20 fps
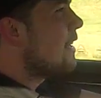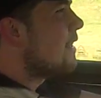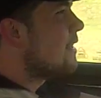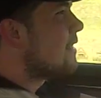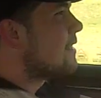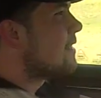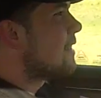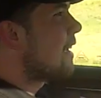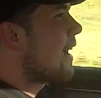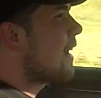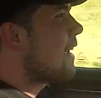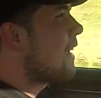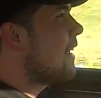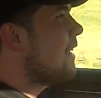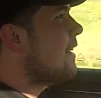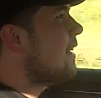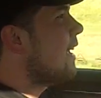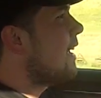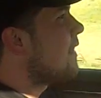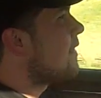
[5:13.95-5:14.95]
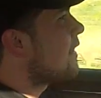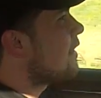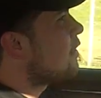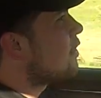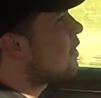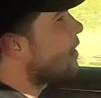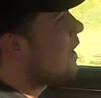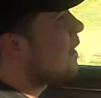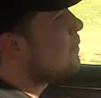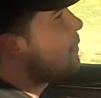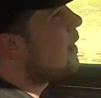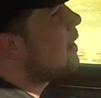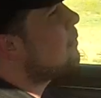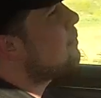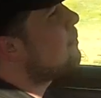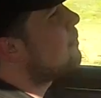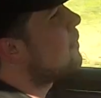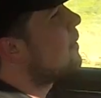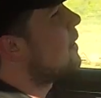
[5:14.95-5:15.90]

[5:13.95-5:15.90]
into second and then you come up